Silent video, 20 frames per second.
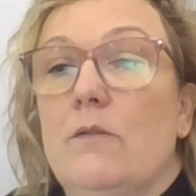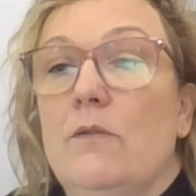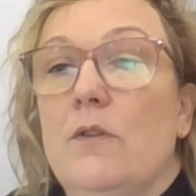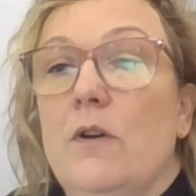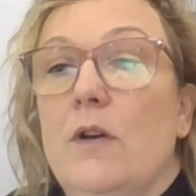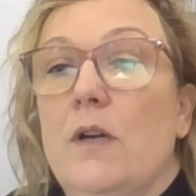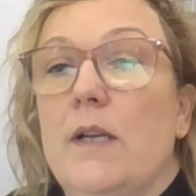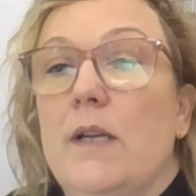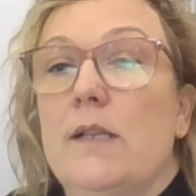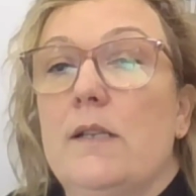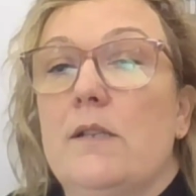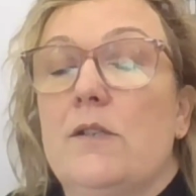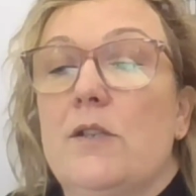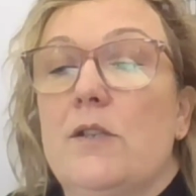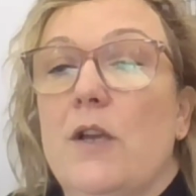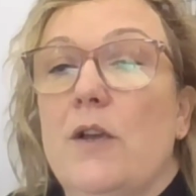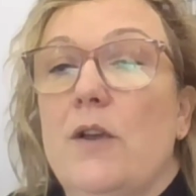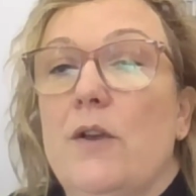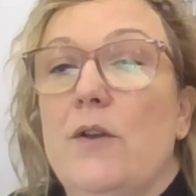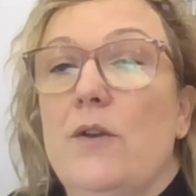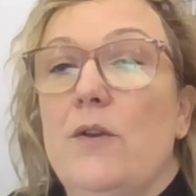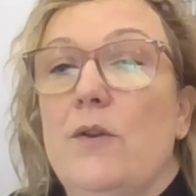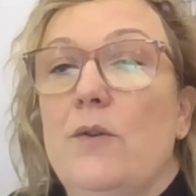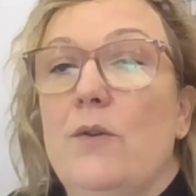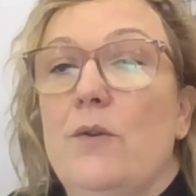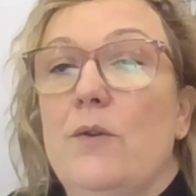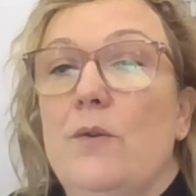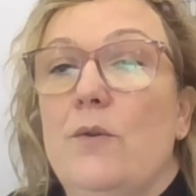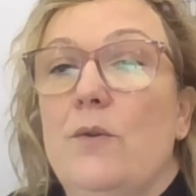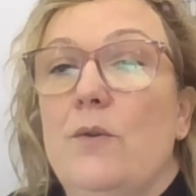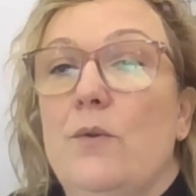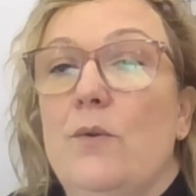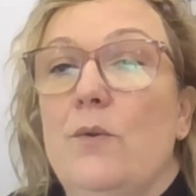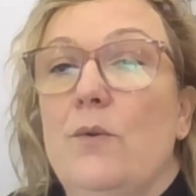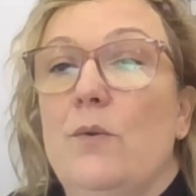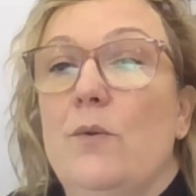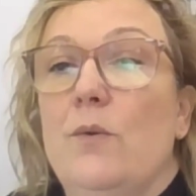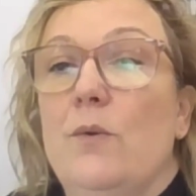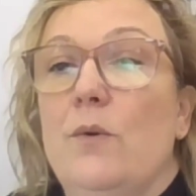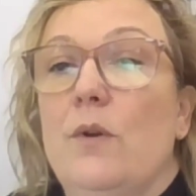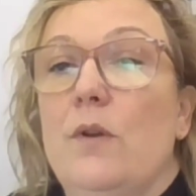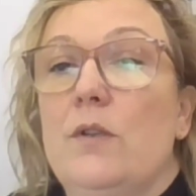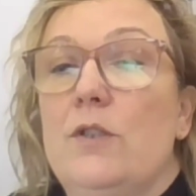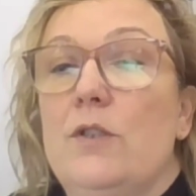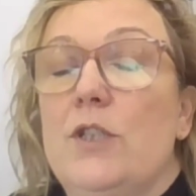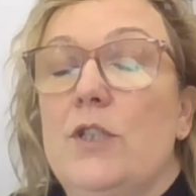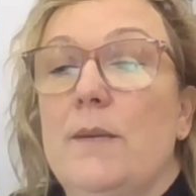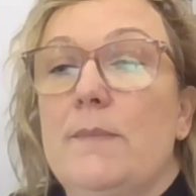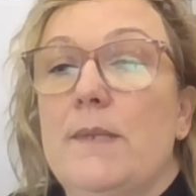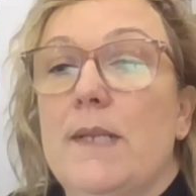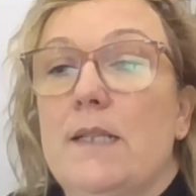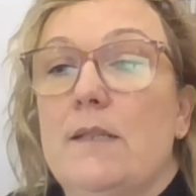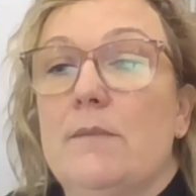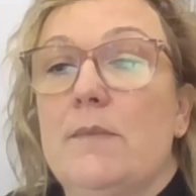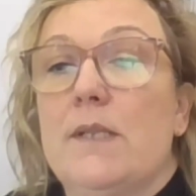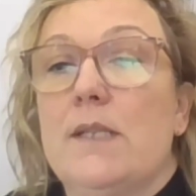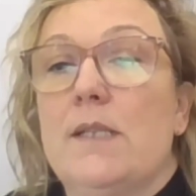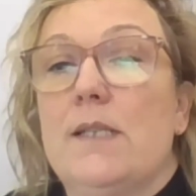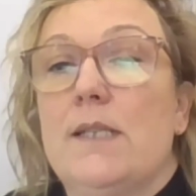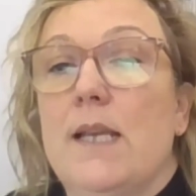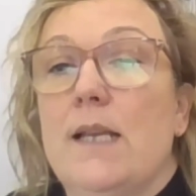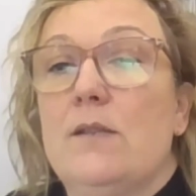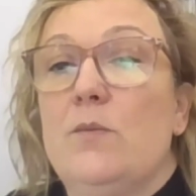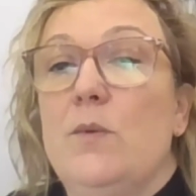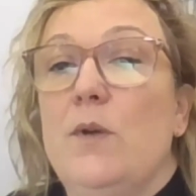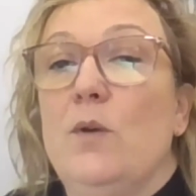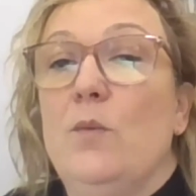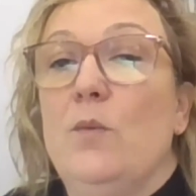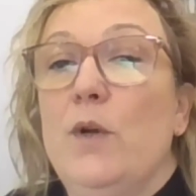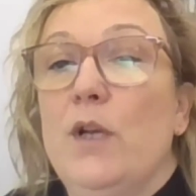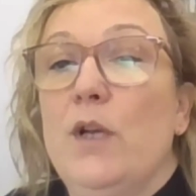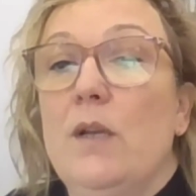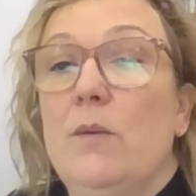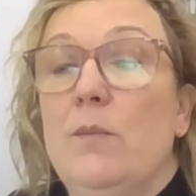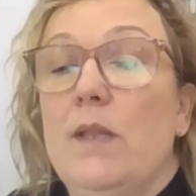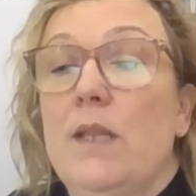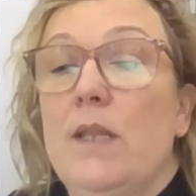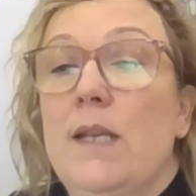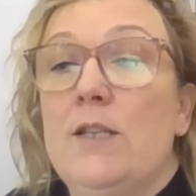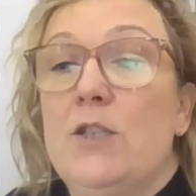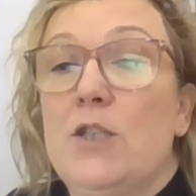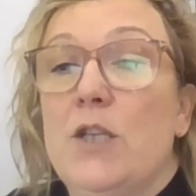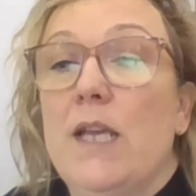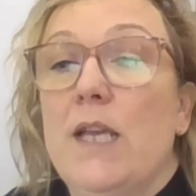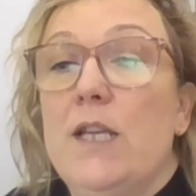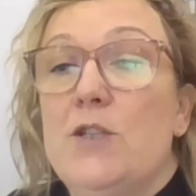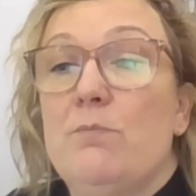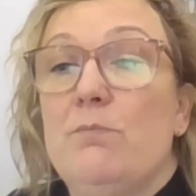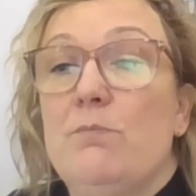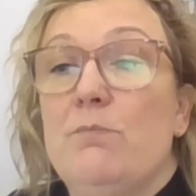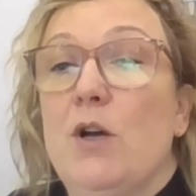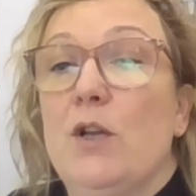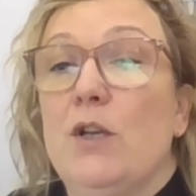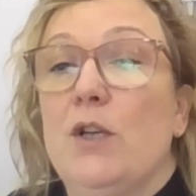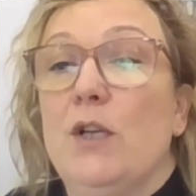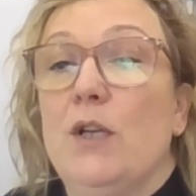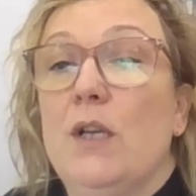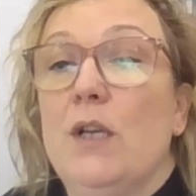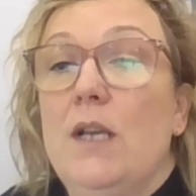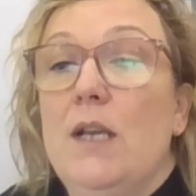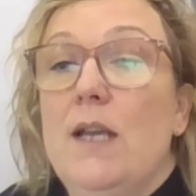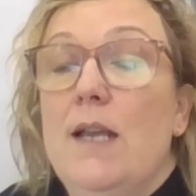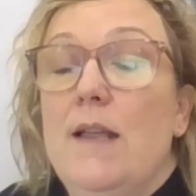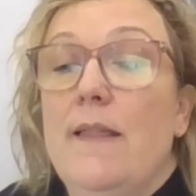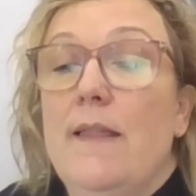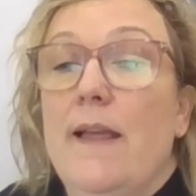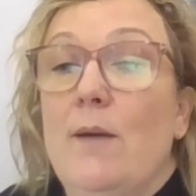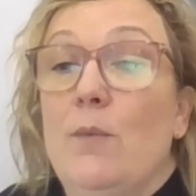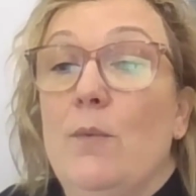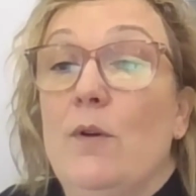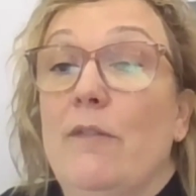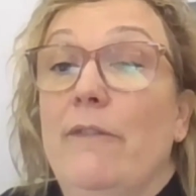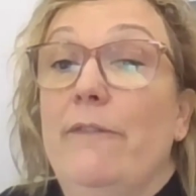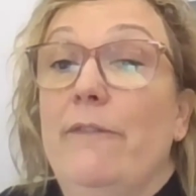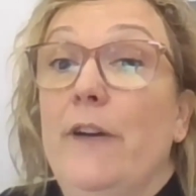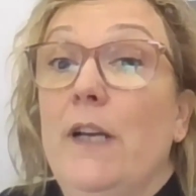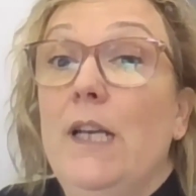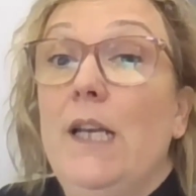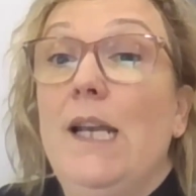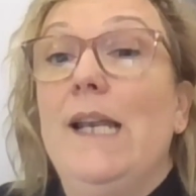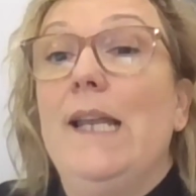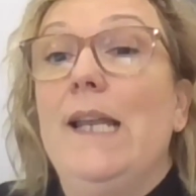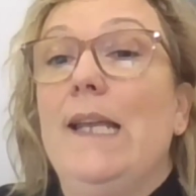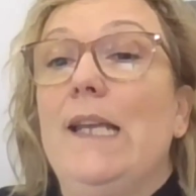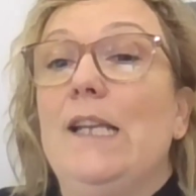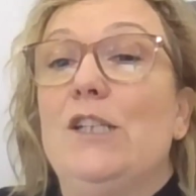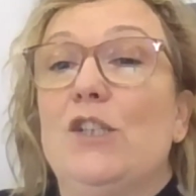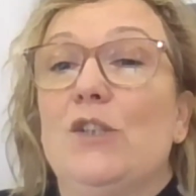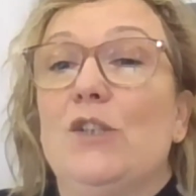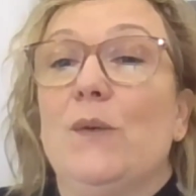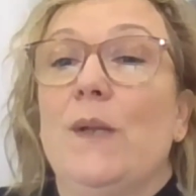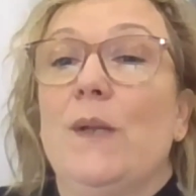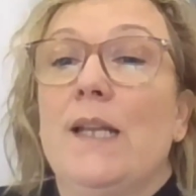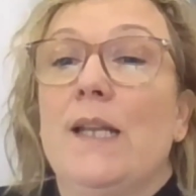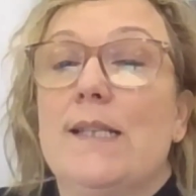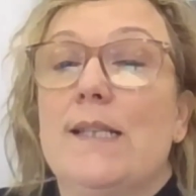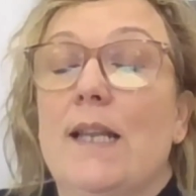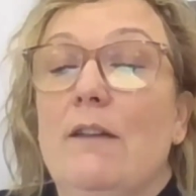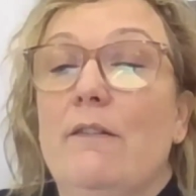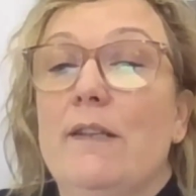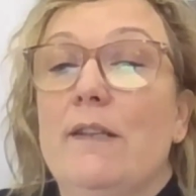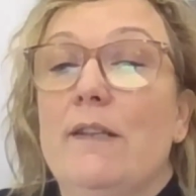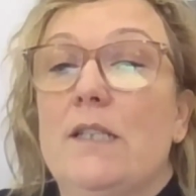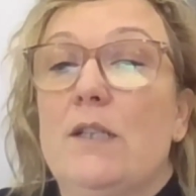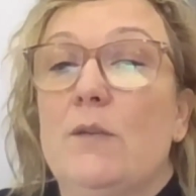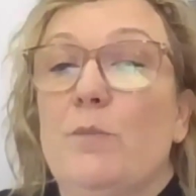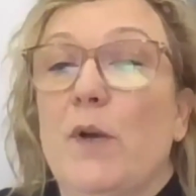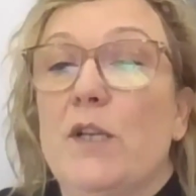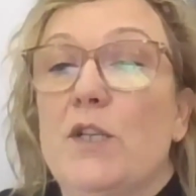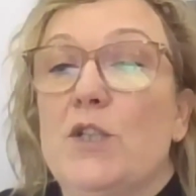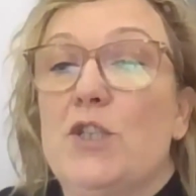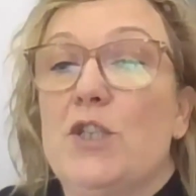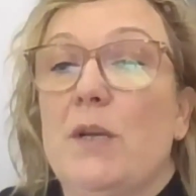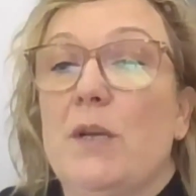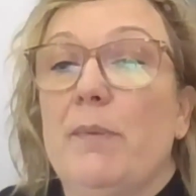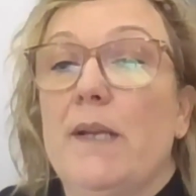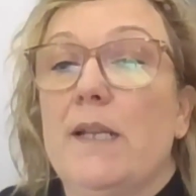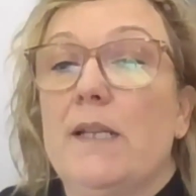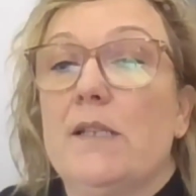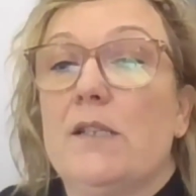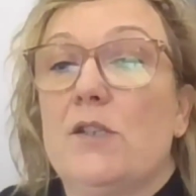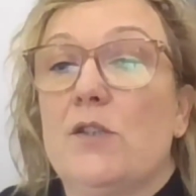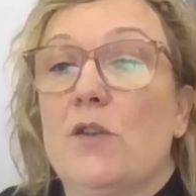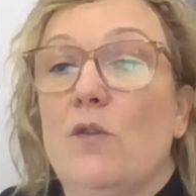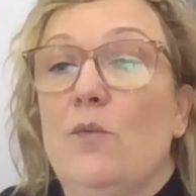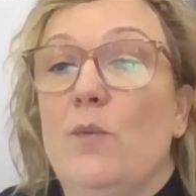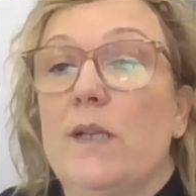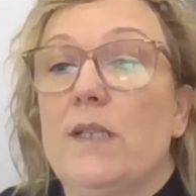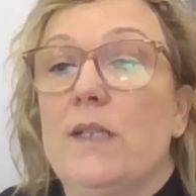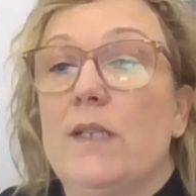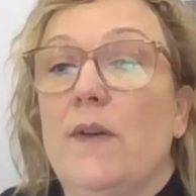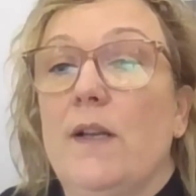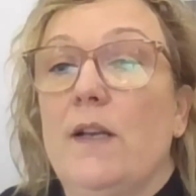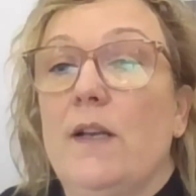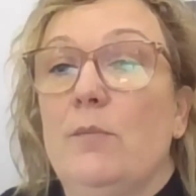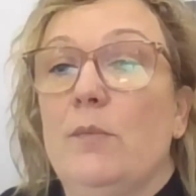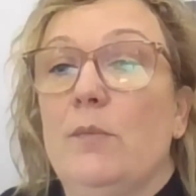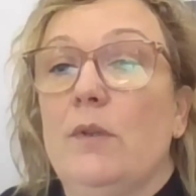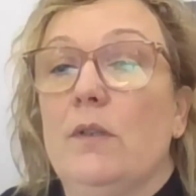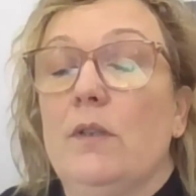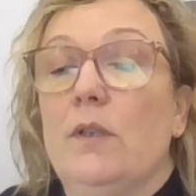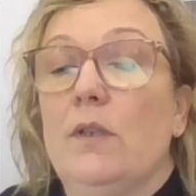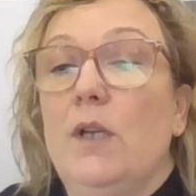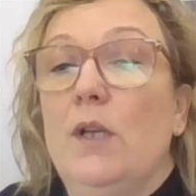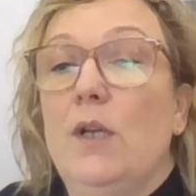Right, so James Adams has said, we are working with an education partner that will finally do an accelerated apprenticeship in software development.